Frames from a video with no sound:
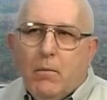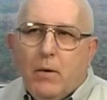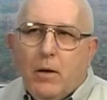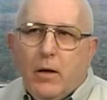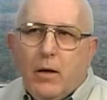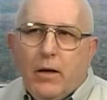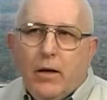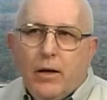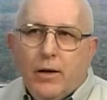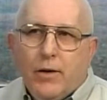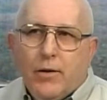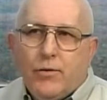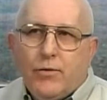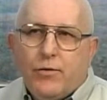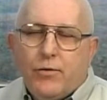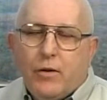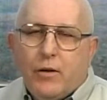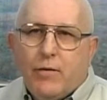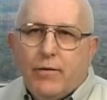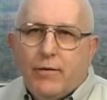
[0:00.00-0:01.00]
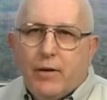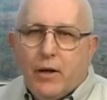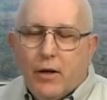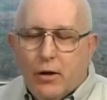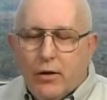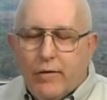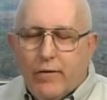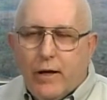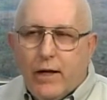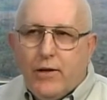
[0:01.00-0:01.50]
if the
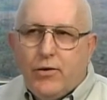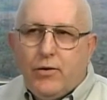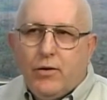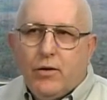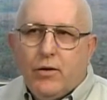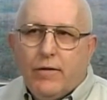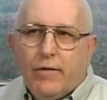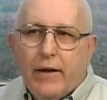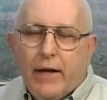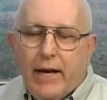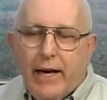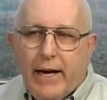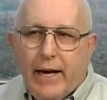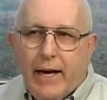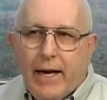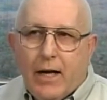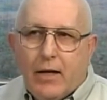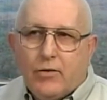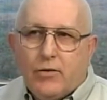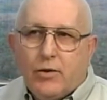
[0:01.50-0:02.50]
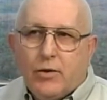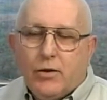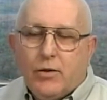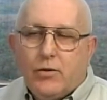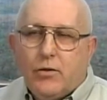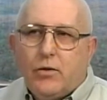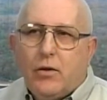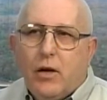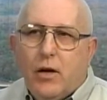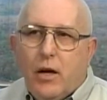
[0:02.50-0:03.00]
elevation of that house
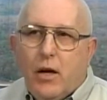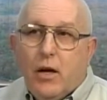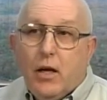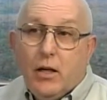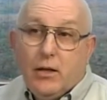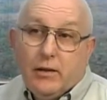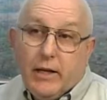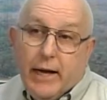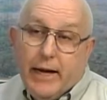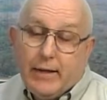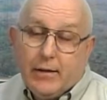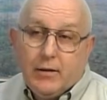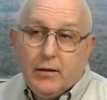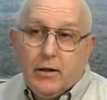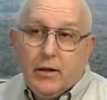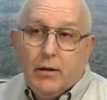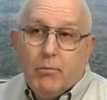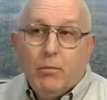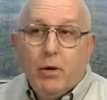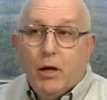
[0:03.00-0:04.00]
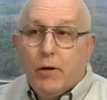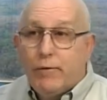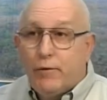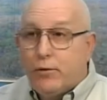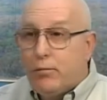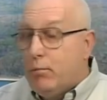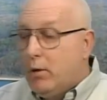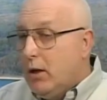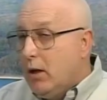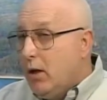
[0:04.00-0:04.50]
is actually above
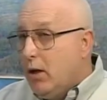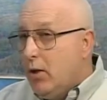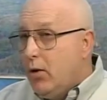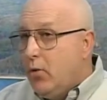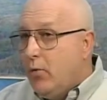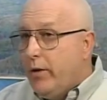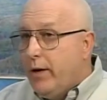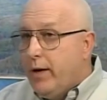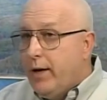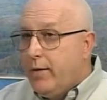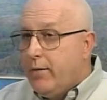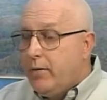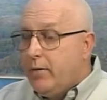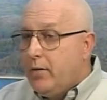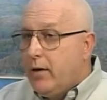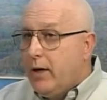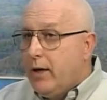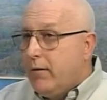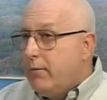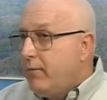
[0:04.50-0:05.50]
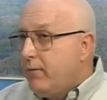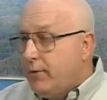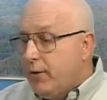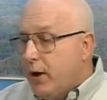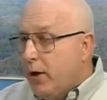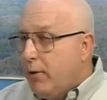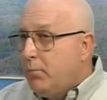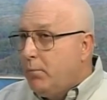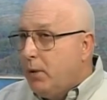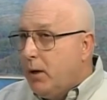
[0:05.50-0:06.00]
or below that
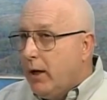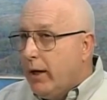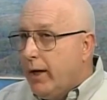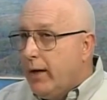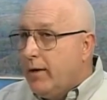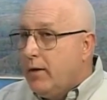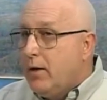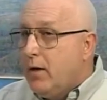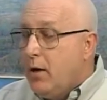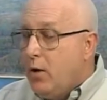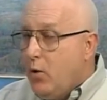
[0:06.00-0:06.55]
floodplain,